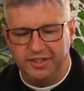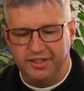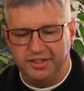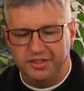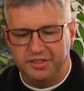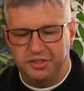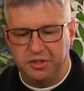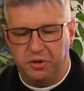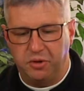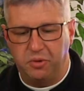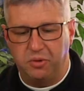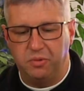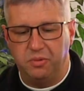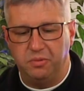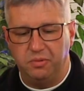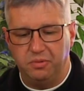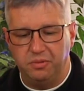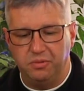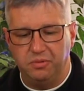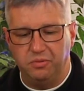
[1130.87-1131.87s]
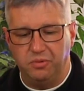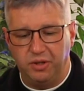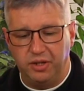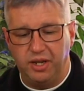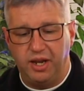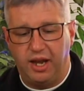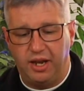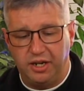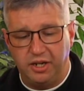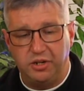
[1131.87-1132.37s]
So
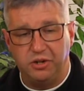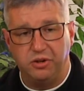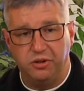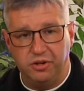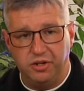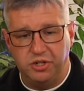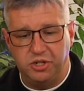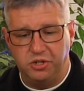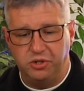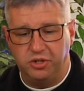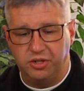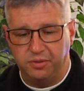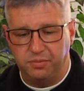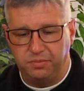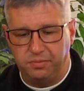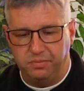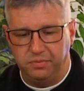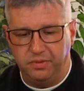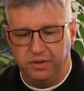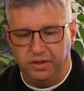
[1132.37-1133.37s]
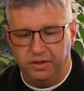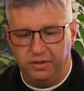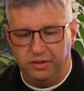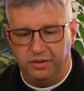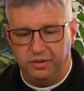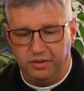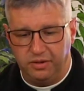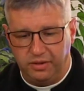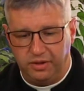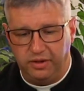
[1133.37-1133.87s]
really, I encourage you to,
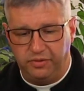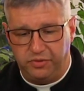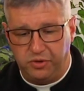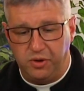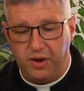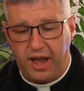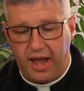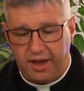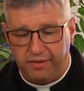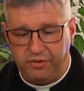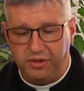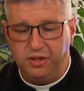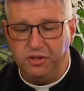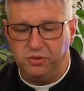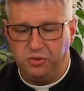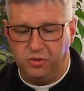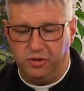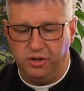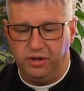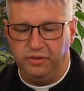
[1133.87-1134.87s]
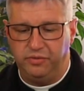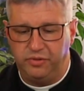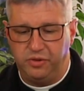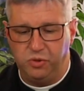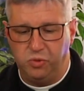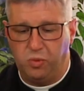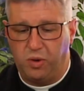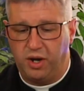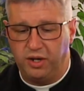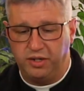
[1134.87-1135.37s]
if you haven't, or if
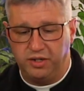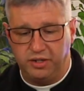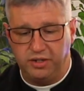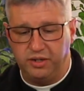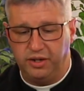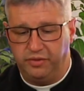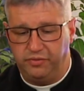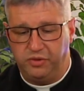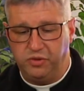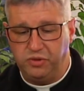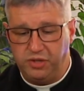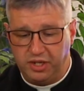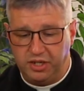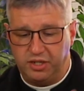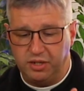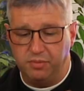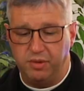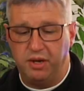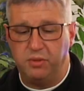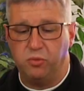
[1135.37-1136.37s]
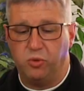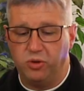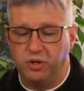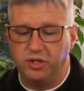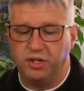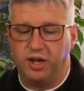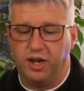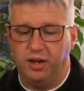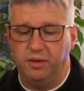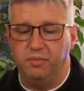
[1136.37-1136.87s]
you need to make more
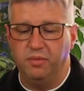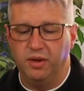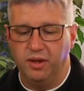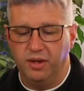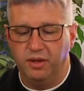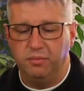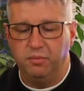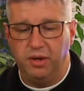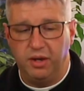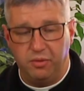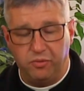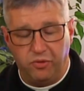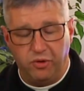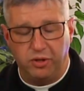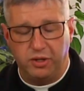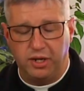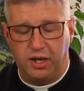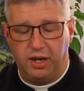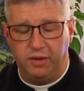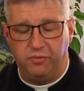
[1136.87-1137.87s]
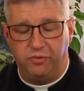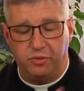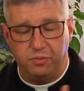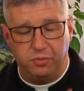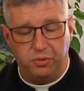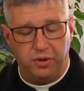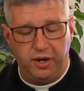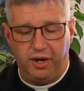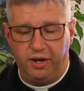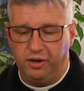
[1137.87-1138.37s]
time for
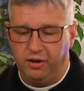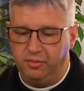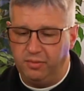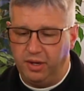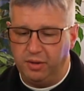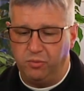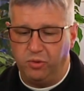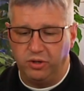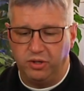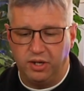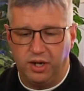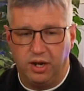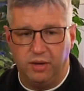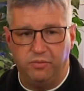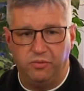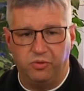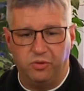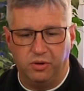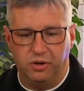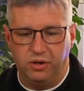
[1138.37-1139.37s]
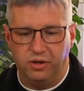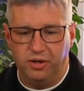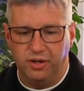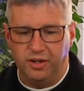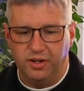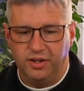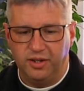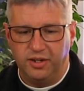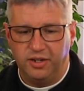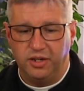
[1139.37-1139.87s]
prayer, make more time for
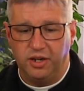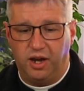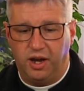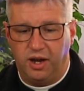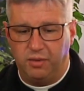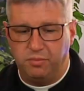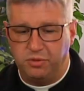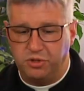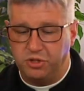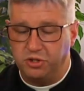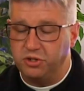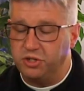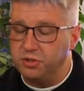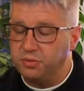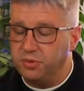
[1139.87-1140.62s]
church